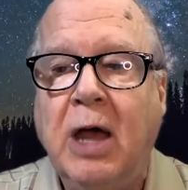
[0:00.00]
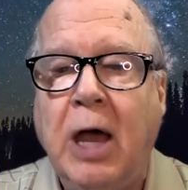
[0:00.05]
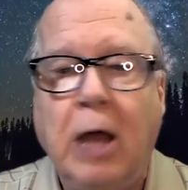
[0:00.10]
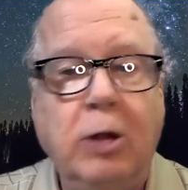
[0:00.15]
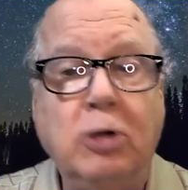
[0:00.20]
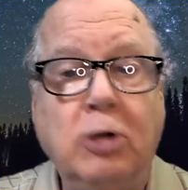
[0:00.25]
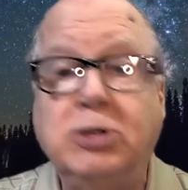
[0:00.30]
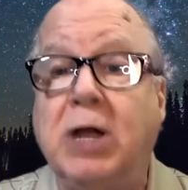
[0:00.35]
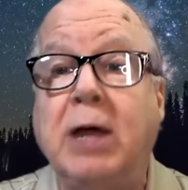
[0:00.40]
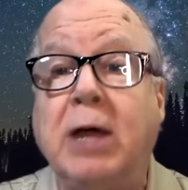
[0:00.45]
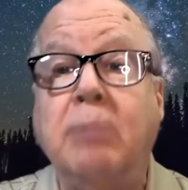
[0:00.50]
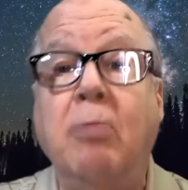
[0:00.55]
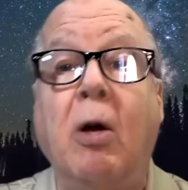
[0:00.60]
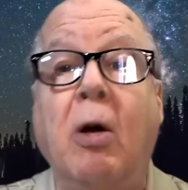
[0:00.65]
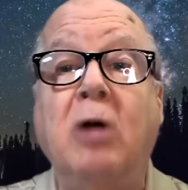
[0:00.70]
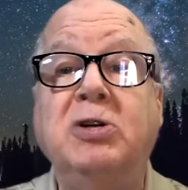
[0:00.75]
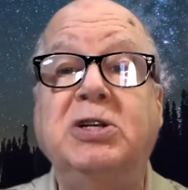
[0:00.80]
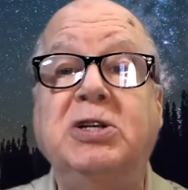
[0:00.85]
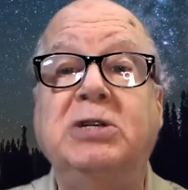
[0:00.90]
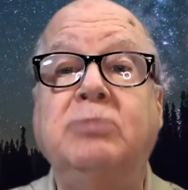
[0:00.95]
it looks like
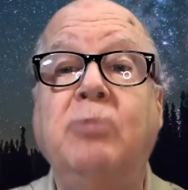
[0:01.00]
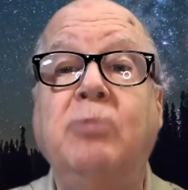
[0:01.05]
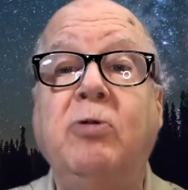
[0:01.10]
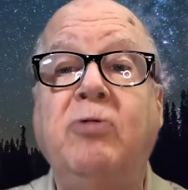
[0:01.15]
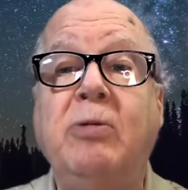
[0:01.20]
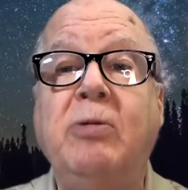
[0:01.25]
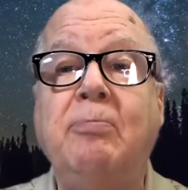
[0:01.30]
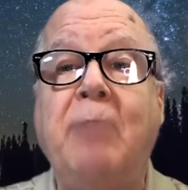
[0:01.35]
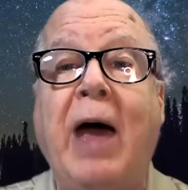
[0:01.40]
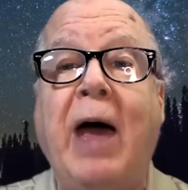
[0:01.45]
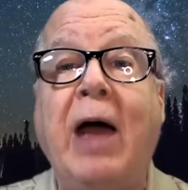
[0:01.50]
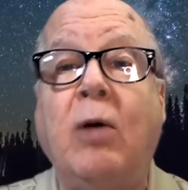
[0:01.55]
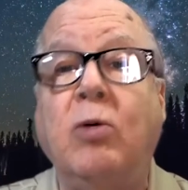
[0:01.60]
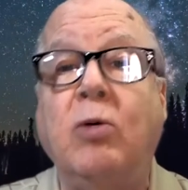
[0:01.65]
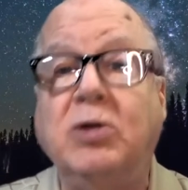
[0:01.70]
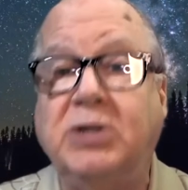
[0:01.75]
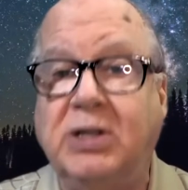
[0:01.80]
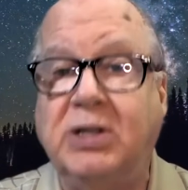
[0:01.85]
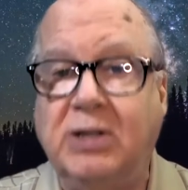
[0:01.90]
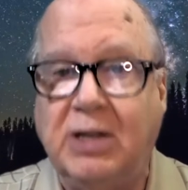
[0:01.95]
Mars is moving
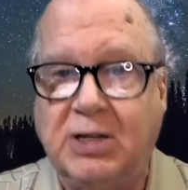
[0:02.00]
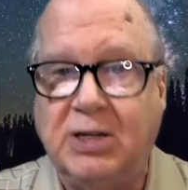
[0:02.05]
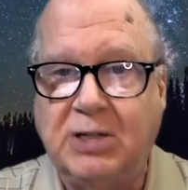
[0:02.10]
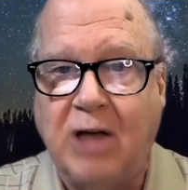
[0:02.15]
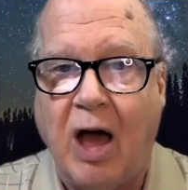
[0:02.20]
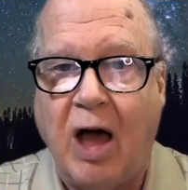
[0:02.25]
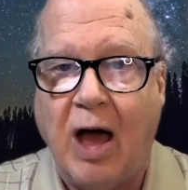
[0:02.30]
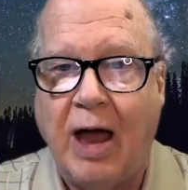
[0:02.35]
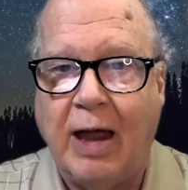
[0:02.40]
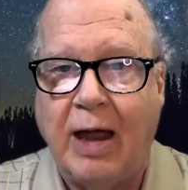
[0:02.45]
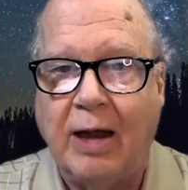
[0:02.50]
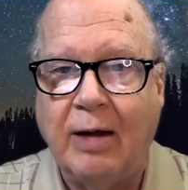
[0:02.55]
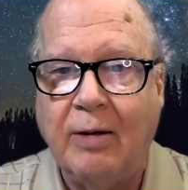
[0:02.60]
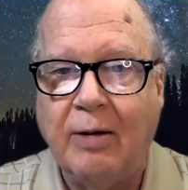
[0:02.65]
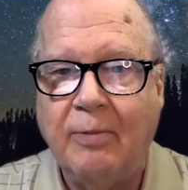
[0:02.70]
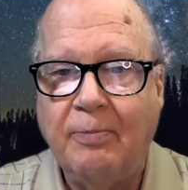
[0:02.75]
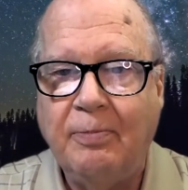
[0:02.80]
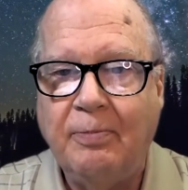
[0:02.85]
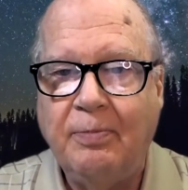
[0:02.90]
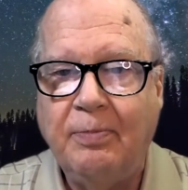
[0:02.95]
backwards in the sky
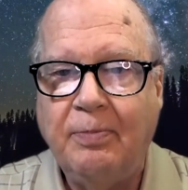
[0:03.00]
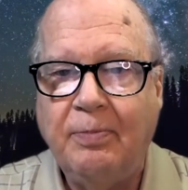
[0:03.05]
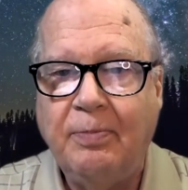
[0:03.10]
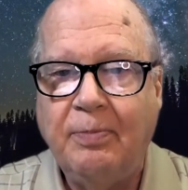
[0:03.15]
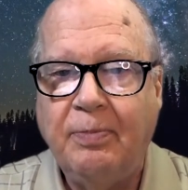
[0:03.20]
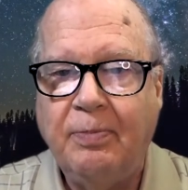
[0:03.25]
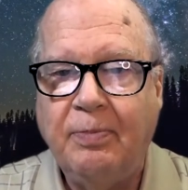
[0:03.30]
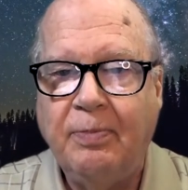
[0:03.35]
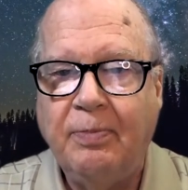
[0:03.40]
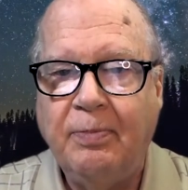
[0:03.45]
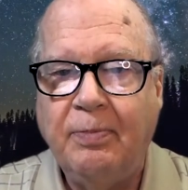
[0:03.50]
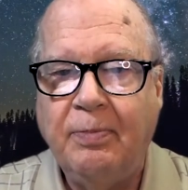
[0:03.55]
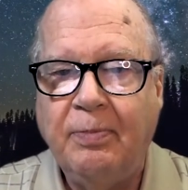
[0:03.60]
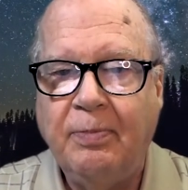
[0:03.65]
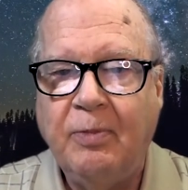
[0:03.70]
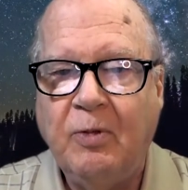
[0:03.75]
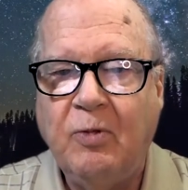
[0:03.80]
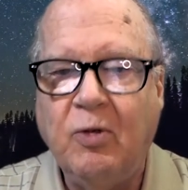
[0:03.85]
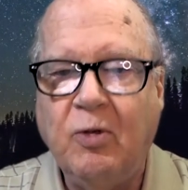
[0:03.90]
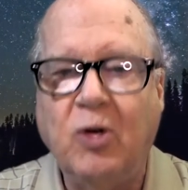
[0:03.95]

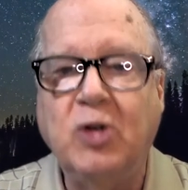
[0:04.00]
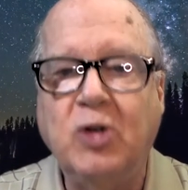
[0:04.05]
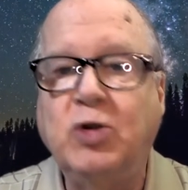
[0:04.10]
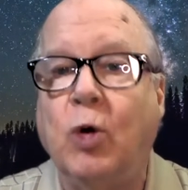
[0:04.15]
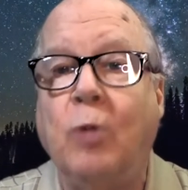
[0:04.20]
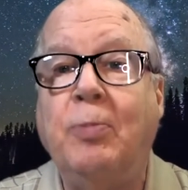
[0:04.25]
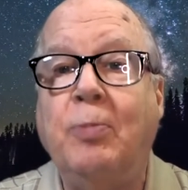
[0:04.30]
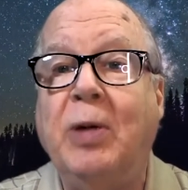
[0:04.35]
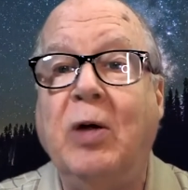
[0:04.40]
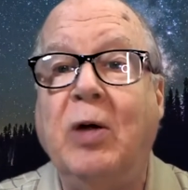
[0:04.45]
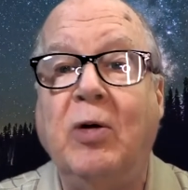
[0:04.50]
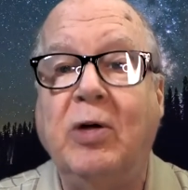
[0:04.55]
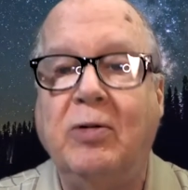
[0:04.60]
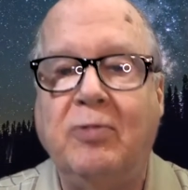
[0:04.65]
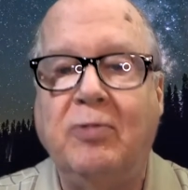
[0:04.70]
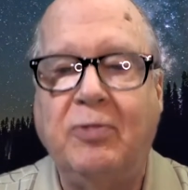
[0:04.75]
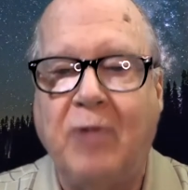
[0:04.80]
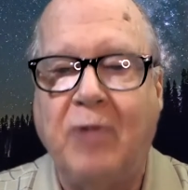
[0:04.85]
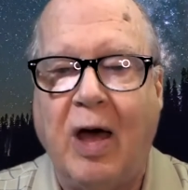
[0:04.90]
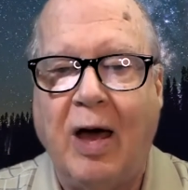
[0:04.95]
for a short period
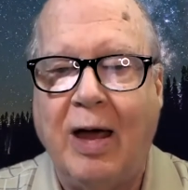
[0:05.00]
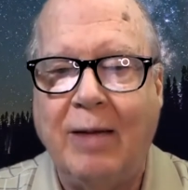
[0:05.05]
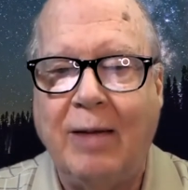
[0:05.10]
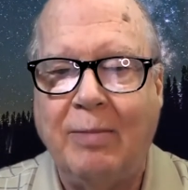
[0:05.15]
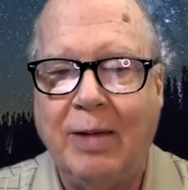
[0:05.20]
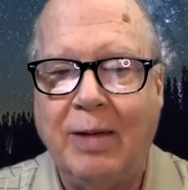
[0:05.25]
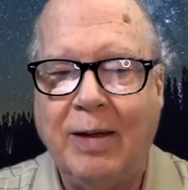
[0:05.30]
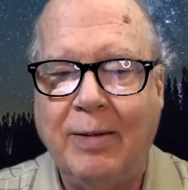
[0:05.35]
of time.